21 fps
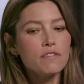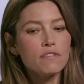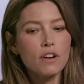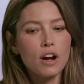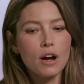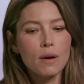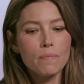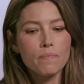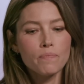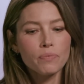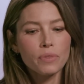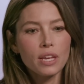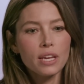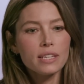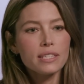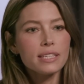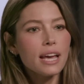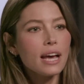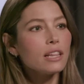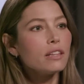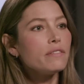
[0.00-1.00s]
from
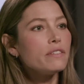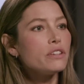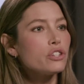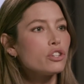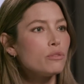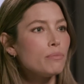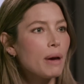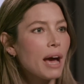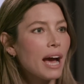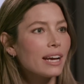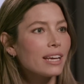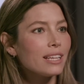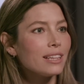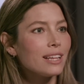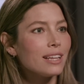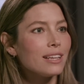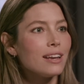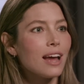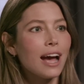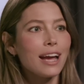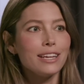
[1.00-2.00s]
television back in
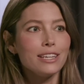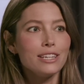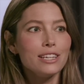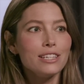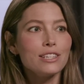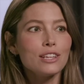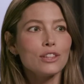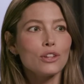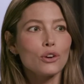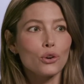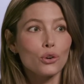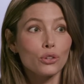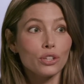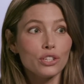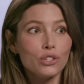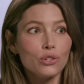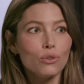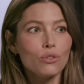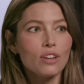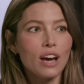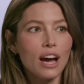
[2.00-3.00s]
the 90s and the
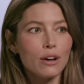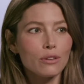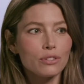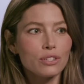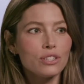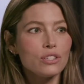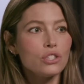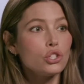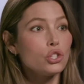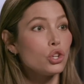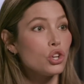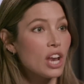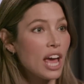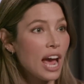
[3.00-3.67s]
early 2000s to